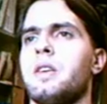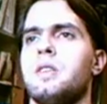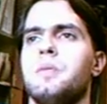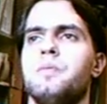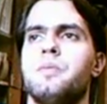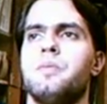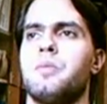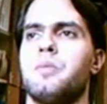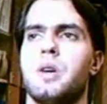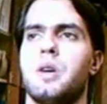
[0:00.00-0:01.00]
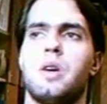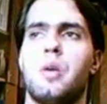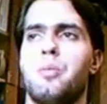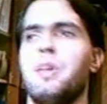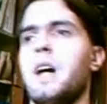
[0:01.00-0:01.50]
like
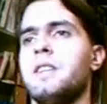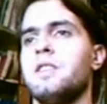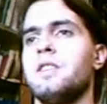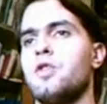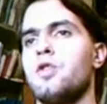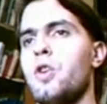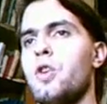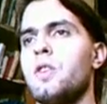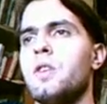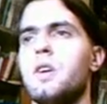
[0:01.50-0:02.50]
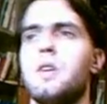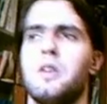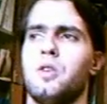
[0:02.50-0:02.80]
blood and soil,